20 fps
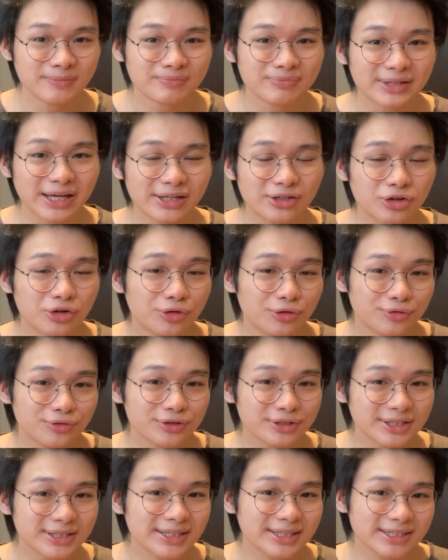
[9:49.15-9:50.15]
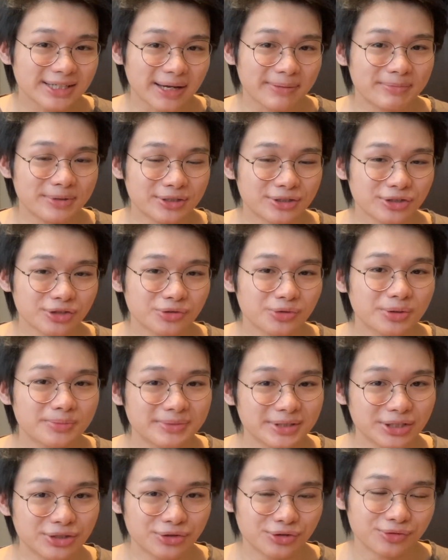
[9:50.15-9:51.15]
then hopefully this episode will
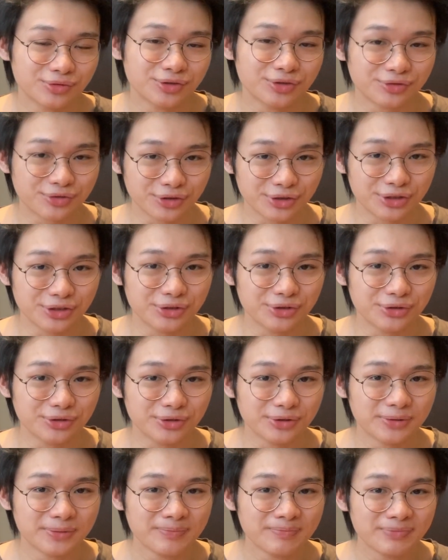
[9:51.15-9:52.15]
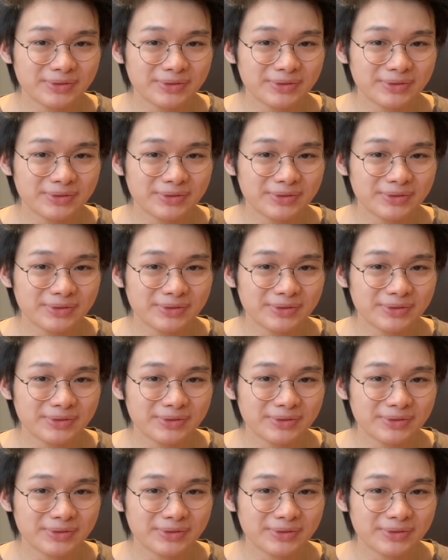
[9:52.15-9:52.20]
be useful for you.